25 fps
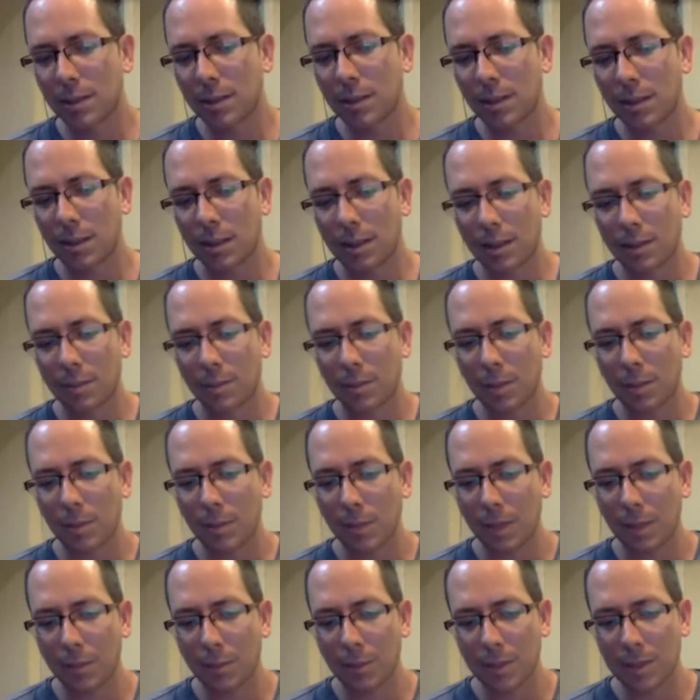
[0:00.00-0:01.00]
in
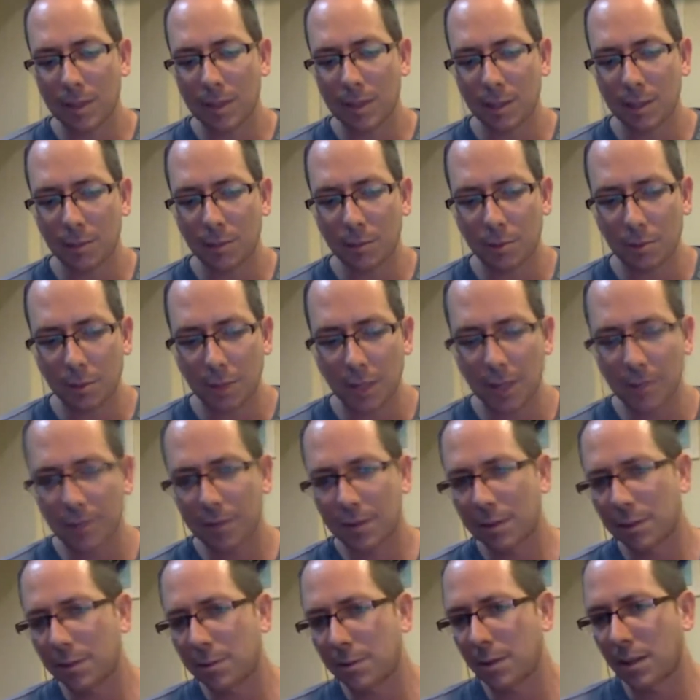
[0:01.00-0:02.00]
many ways, like you drive to
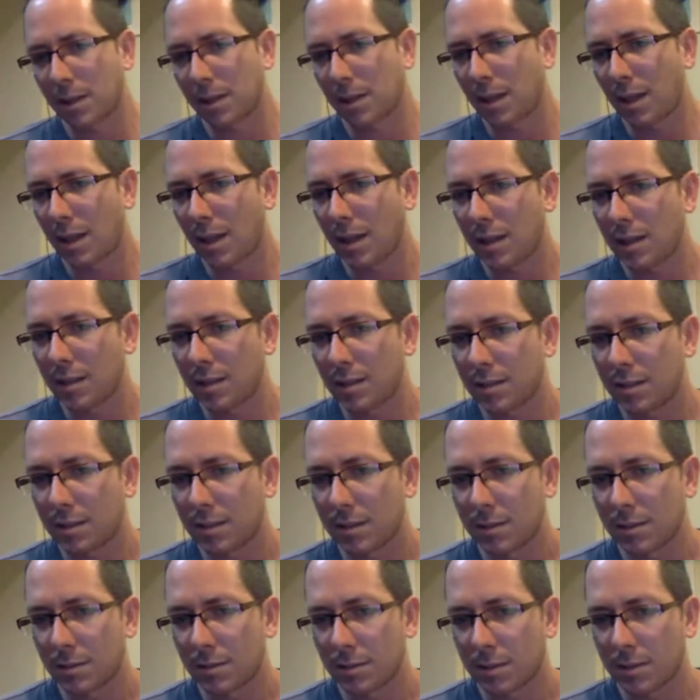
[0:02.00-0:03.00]
the Grand Canyon
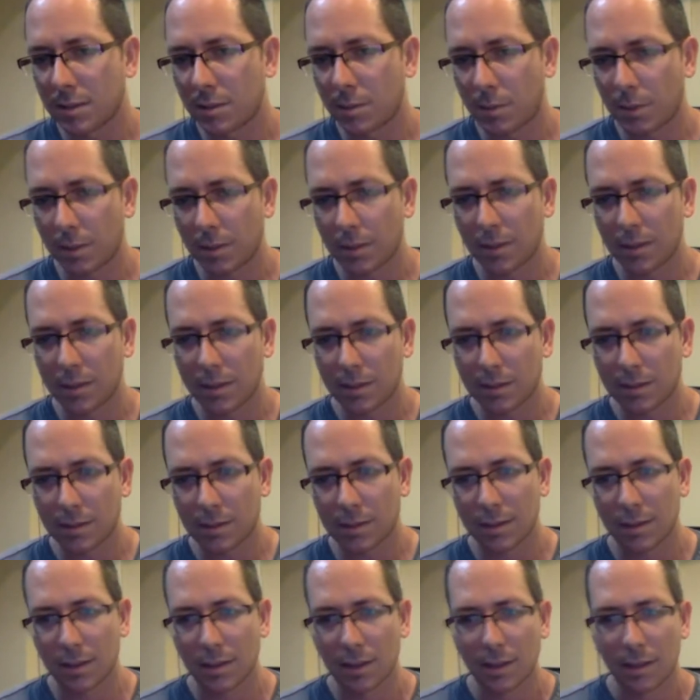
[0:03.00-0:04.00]
to experience